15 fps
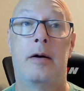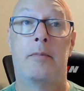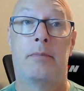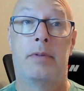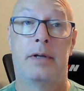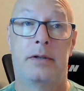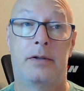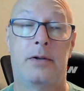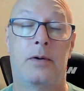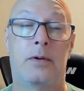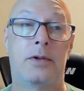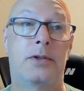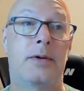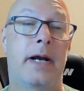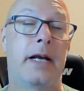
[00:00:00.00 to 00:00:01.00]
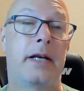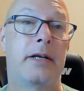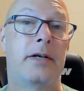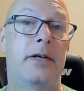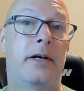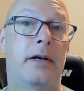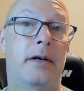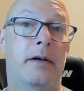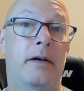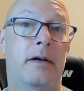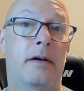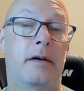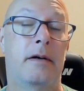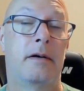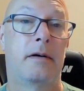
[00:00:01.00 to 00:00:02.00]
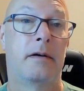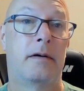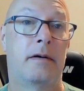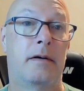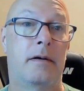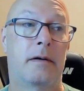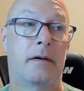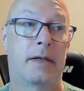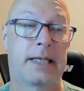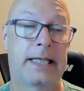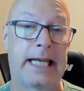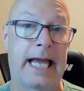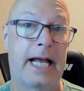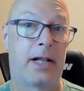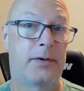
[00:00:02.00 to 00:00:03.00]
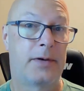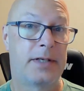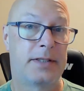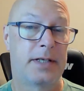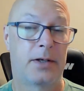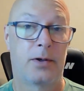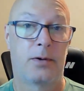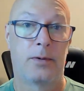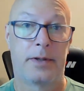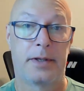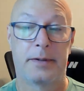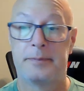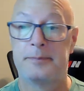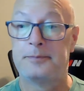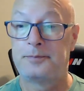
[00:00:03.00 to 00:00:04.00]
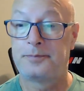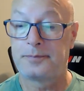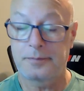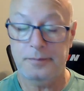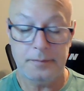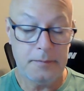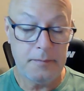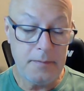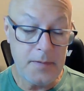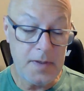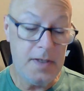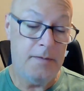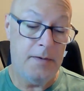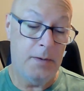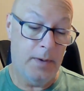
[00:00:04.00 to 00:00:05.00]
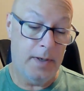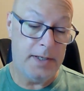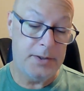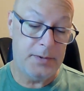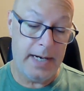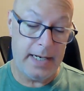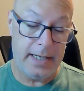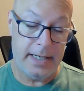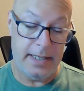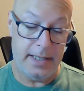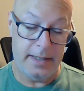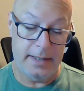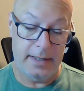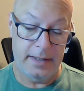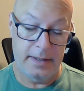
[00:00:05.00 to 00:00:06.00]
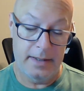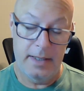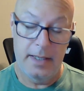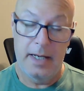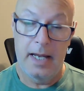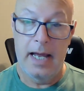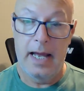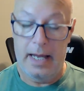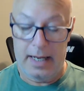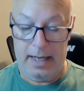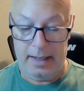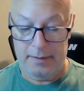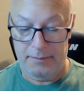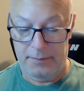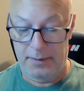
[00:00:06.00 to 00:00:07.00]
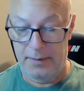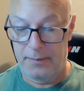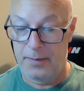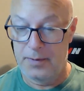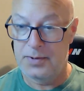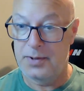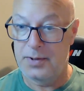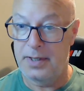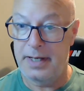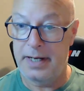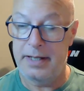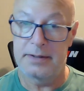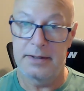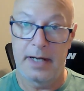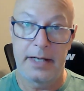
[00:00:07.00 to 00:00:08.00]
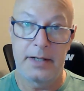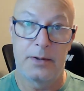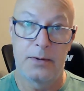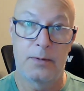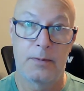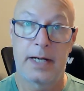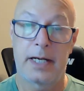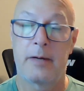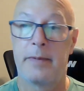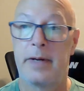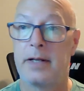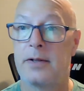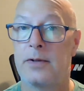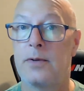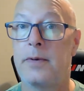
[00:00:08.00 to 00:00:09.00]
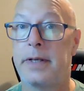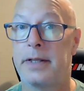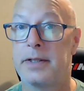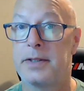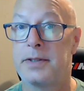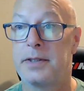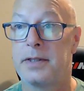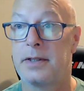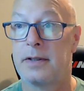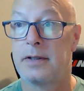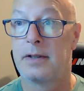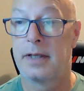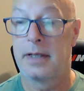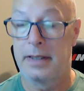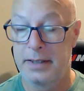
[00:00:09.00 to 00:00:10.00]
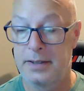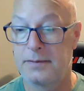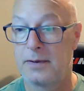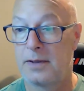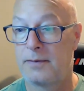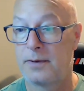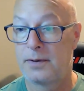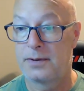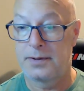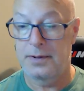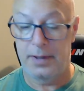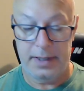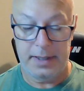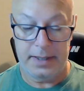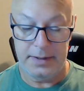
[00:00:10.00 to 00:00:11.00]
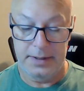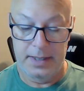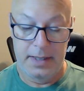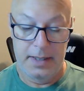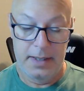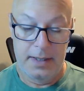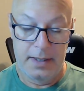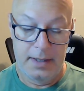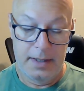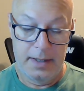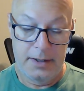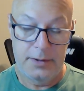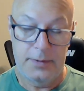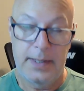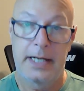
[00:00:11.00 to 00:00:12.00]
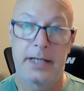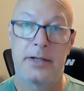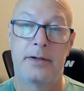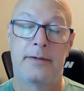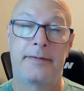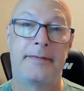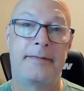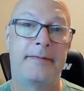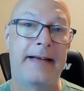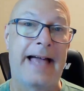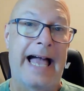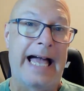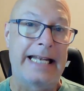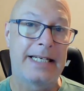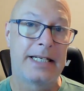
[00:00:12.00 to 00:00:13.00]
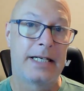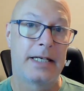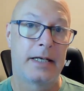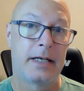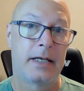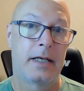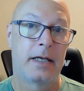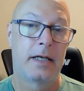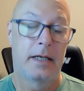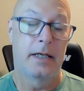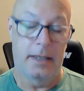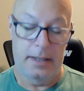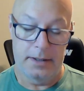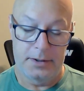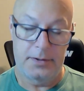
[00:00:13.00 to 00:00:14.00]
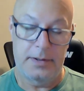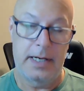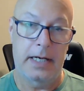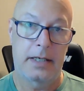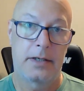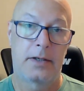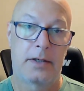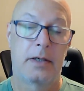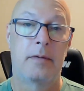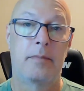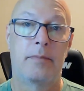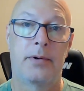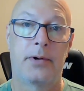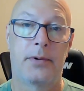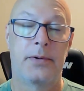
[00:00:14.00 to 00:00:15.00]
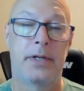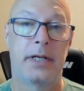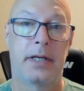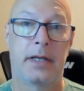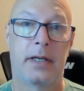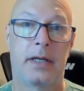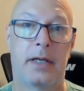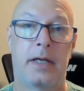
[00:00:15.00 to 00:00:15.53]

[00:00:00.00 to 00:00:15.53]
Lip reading: But don't track your calories that go with it. If you want to track anything, and for the first 30 days, I do recommend doing this, at least for the first 30 days. Track your fat and track your protein.